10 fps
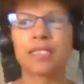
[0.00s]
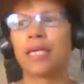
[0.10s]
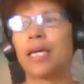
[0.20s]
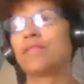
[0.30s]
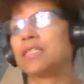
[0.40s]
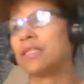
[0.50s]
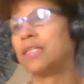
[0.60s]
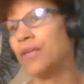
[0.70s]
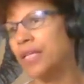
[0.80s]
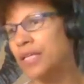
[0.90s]
I have a
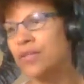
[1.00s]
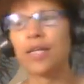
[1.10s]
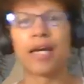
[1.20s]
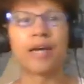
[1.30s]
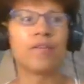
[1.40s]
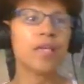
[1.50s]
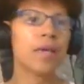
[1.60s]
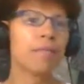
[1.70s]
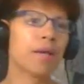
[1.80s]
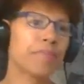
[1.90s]
significant other, I have
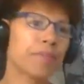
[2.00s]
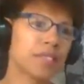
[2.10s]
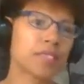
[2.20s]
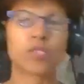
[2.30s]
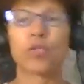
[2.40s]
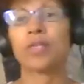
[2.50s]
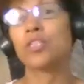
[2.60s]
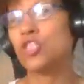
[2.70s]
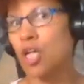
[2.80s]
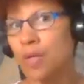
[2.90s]
my business or
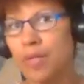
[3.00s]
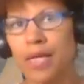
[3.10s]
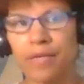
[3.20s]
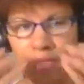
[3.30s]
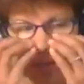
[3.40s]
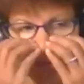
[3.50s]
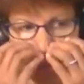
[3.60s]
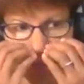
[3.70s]
the job that I have to go to.